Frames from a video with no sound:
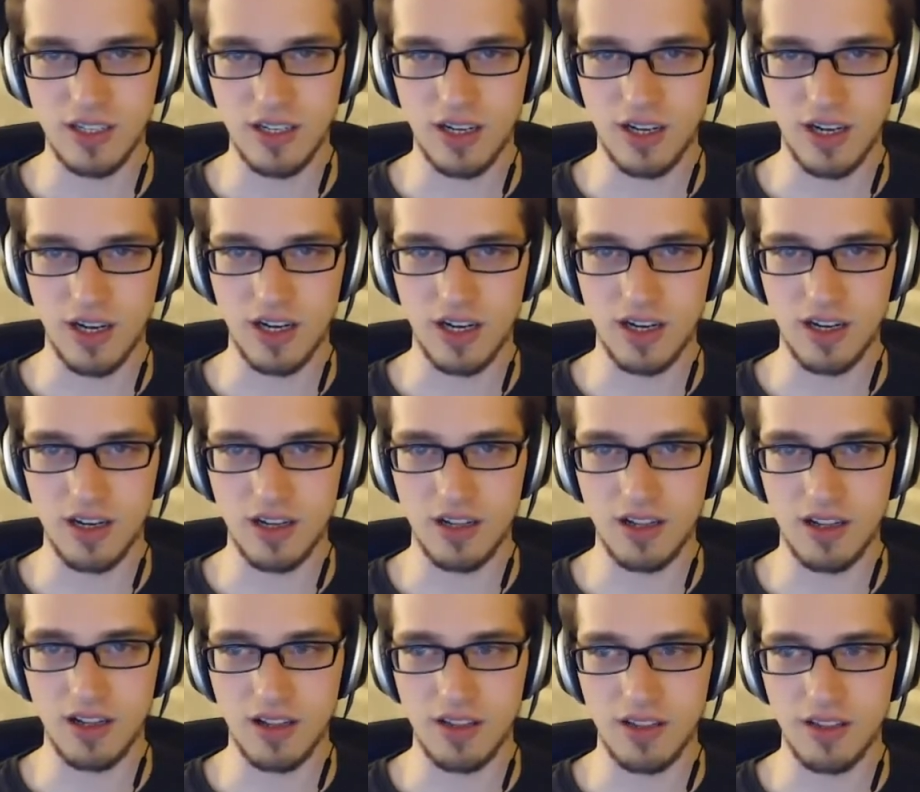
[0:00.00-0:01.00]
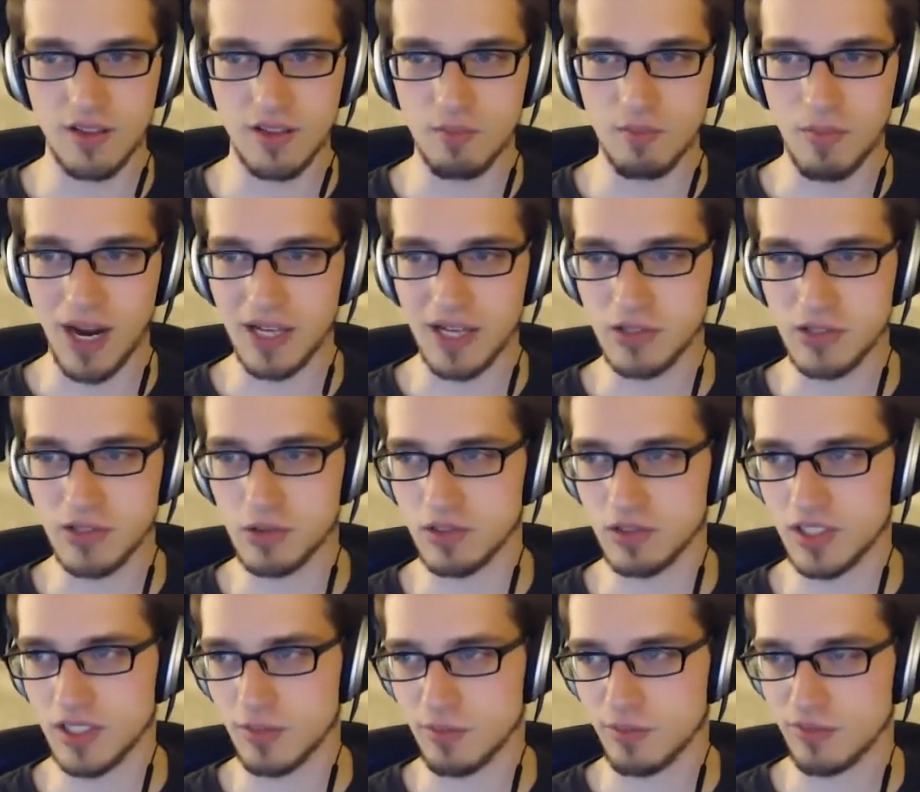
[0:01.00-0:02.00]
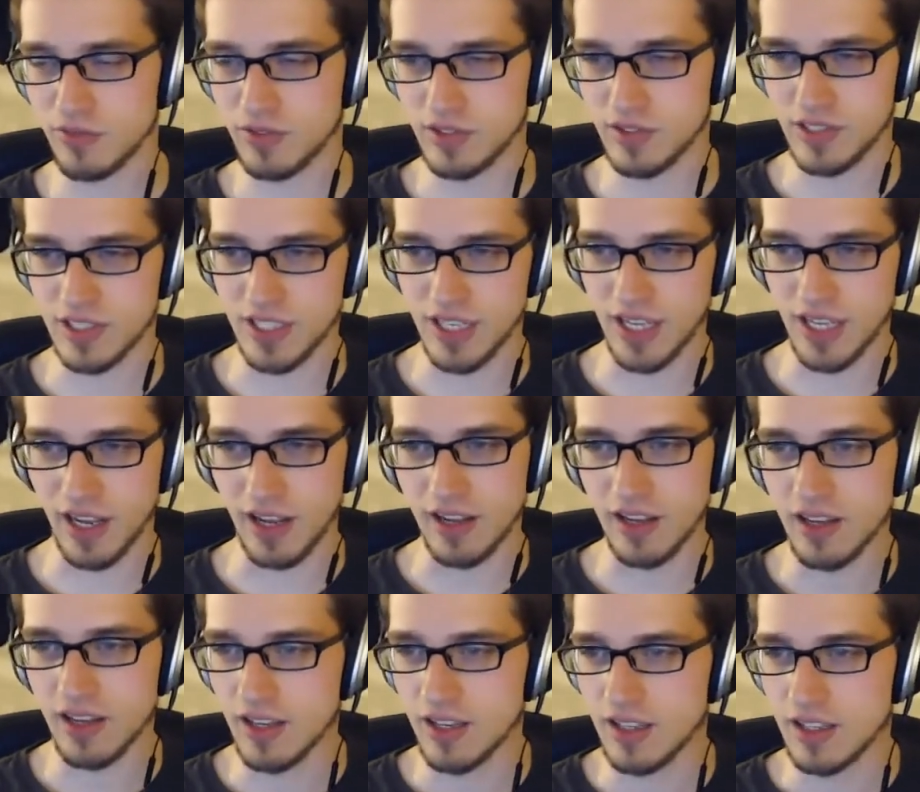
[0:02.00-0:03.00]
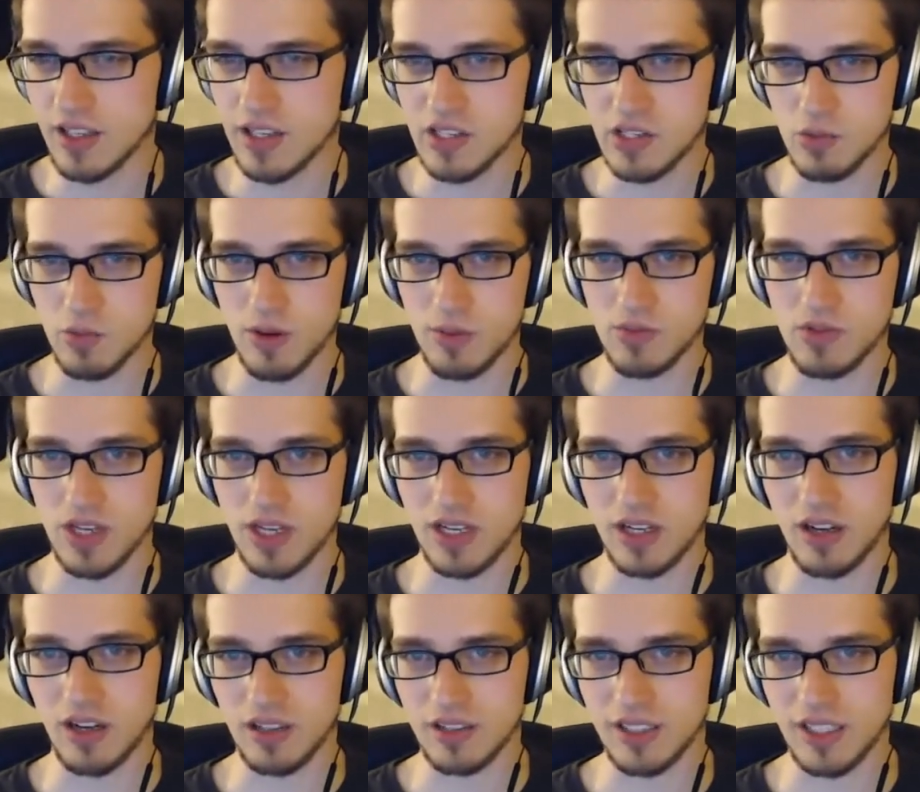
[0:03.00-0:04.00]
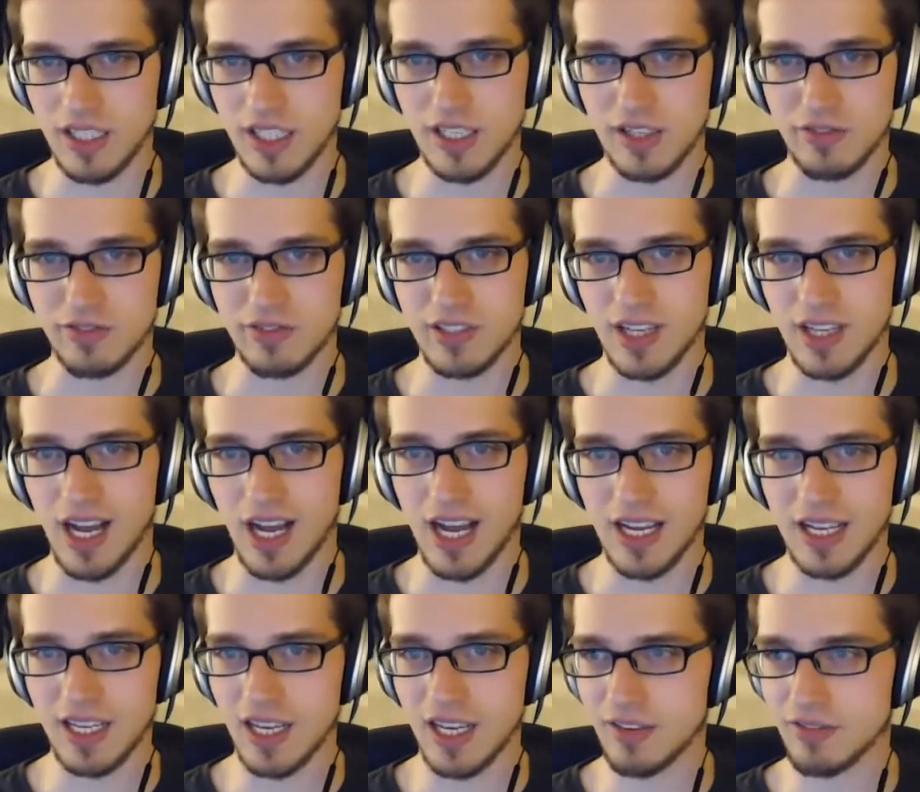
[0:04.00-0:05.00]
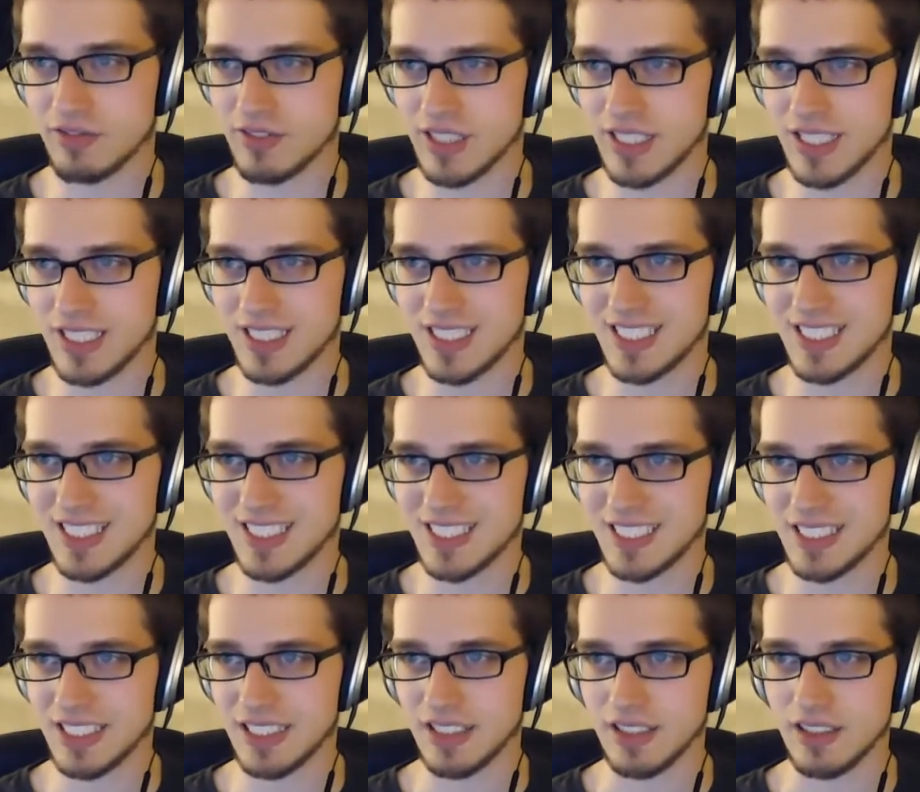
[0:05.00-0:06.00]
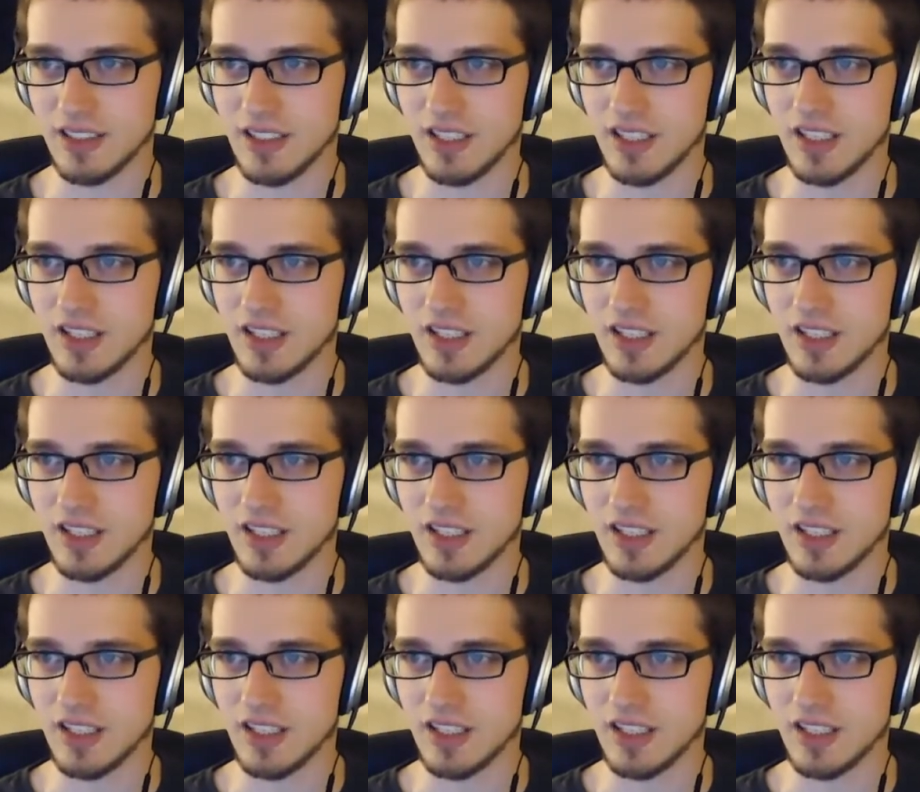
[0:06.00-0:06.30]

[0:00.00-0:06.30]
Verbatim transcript: my tooltip for today is a website called IFTTT, I-F-T-T-T,